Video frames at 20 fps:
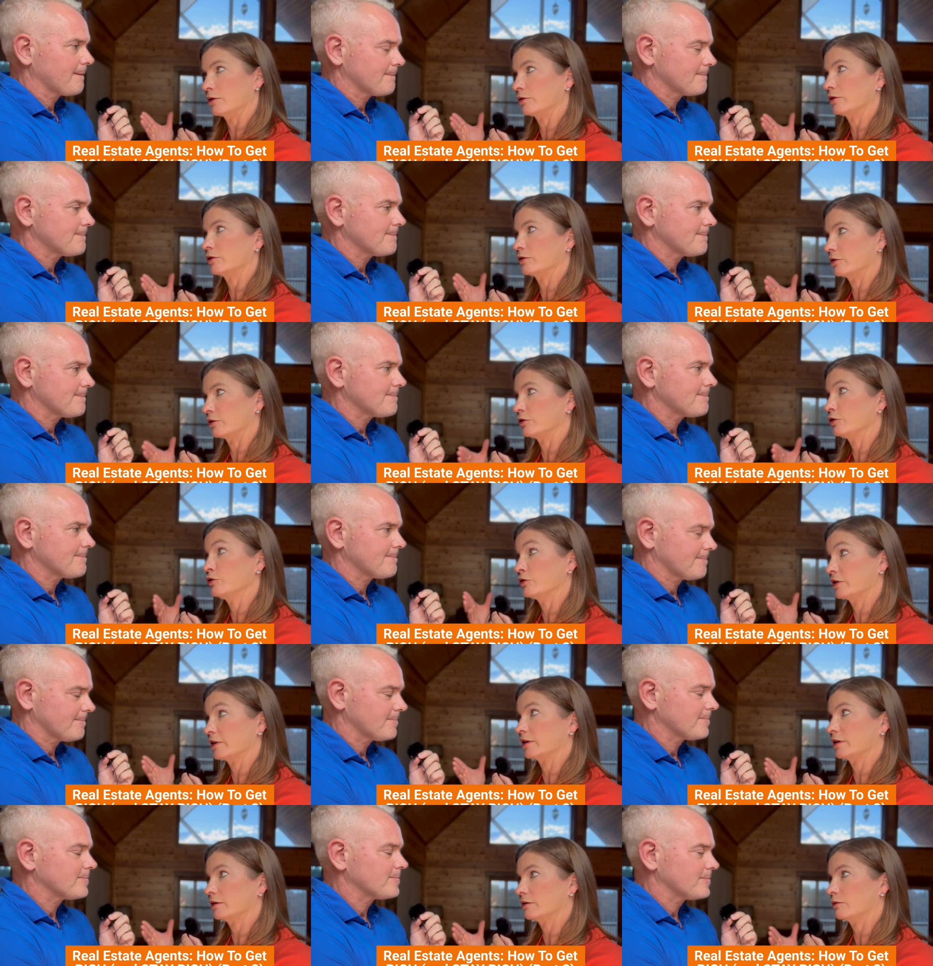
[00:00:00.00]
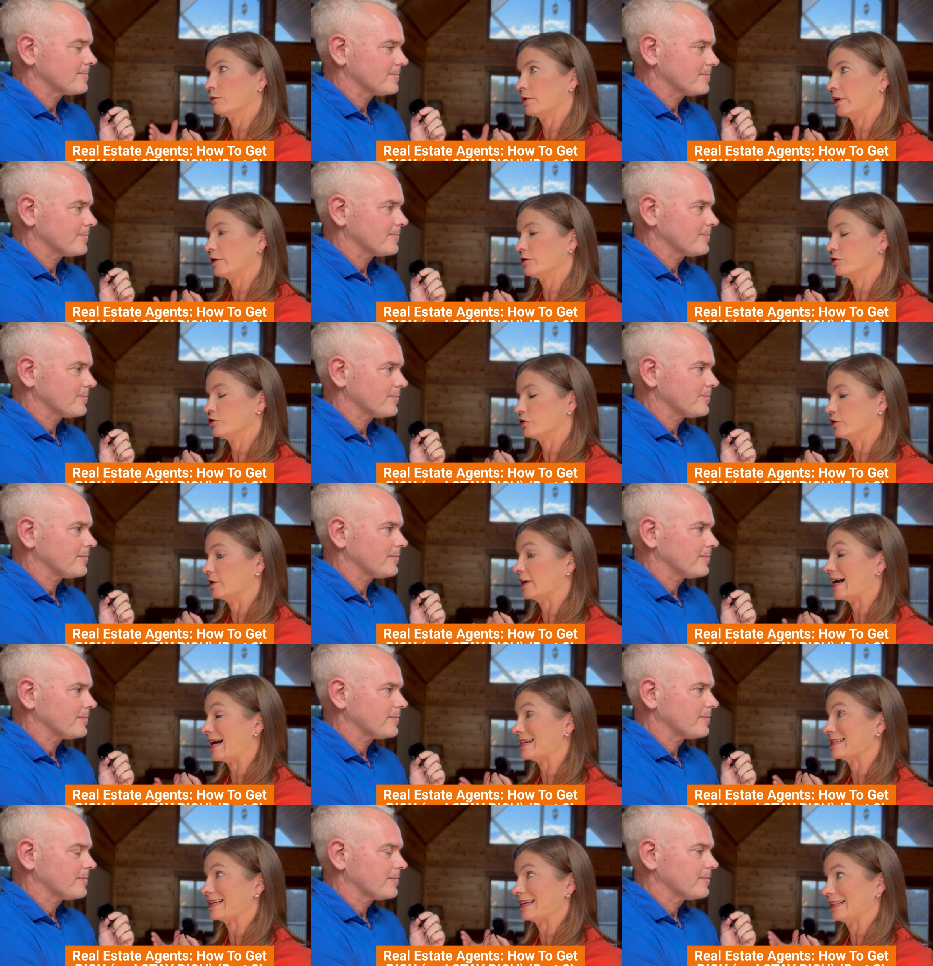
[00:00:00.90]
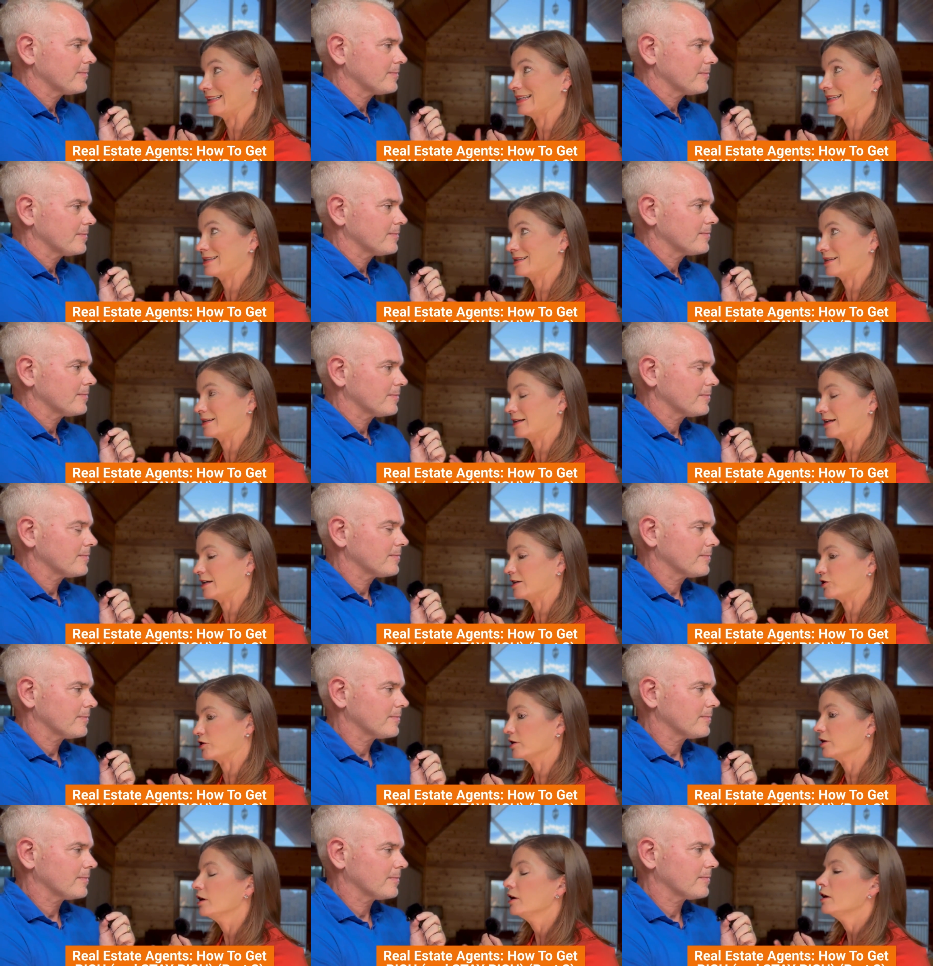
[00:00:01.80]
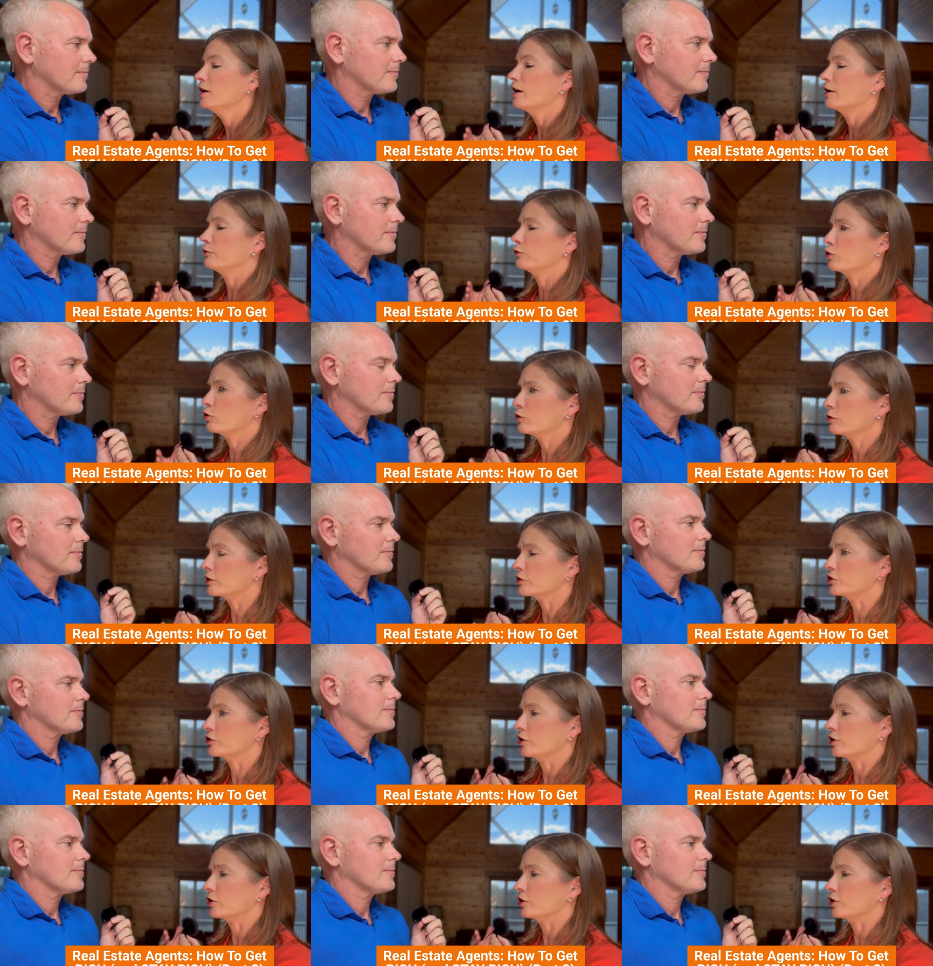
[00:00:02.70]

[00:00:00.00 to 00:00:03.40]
Speaker 1: 100% certain it's the next natural step for all of you.